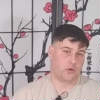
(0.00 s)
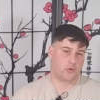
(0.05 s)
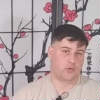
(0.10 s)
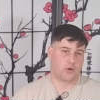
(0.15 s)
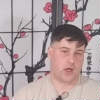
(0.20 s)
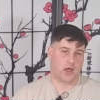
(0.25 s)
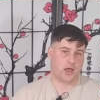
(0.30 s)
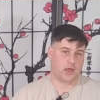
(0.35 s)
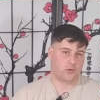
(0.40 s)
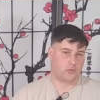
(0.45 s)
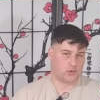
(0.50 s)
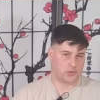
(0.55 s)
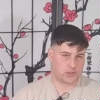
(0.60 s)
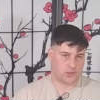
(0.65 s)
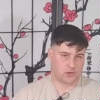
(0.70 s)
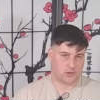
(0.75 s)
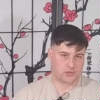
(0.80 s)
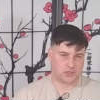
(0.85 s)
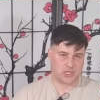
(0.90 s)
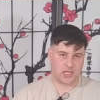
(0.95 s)
yokai, which
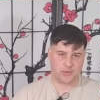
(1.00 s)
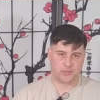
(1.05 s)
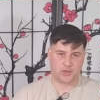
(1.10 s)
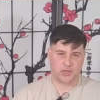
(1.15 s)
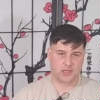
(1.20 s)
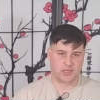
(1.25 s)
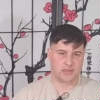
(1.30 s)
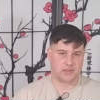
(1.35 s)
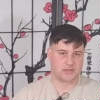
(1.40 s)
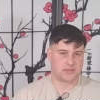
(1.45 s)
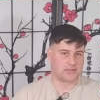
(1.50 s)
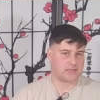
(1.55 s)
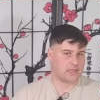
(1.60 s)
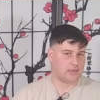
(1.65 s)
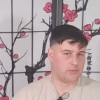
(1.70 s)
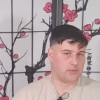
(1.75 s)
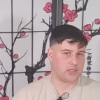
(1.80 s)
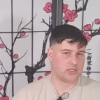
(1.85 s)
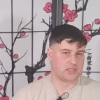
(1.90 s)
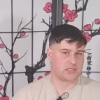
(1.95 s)
are Japanese
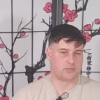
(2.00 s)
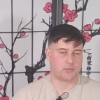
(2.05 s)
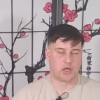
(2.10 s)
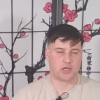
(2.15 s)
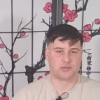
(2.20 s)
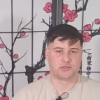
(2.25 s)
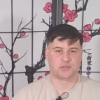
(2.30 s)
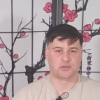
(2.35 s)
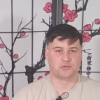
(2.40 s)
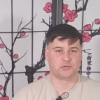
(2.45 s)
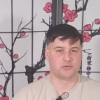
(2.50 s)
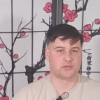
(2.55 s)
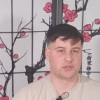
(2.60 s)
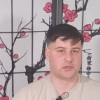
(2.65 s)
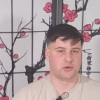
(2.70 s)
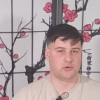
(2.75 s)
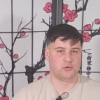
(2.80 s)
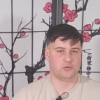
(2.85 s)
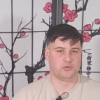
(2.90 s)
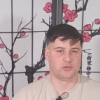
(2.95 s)
demons, monsters,
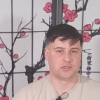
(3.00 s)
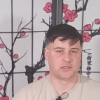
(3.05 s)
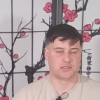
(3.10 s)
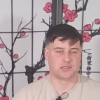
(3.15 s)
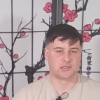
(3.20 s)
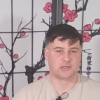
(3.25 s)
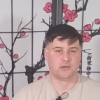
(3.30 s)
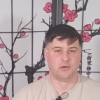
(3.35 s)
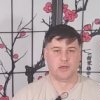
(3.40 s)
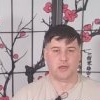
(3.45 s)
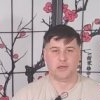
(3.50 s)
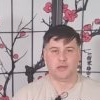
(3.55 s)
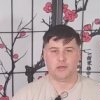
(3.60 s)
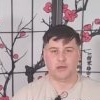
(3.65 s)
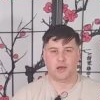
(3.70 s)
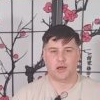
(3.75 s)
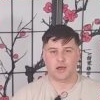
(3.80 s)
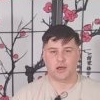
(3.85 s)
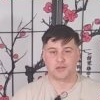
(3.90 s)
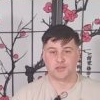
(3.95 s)
ghosts,
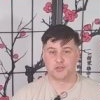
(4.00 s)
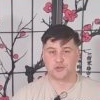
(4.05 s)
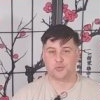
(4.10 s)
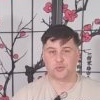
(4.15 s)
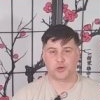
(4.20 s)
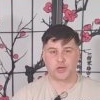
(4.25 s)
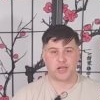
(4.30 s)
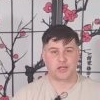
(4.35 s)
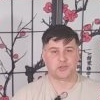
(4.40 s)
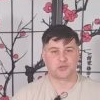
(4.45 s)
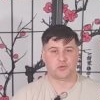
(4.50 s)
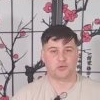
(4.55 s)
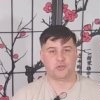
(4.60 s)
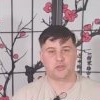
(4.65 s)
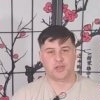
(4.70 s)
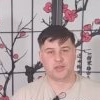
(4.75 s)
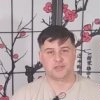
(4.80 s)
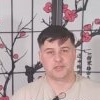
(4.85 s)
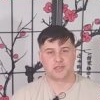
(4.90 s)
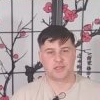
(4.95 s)
uh, supernatural
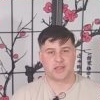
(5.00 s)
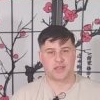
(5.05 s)
things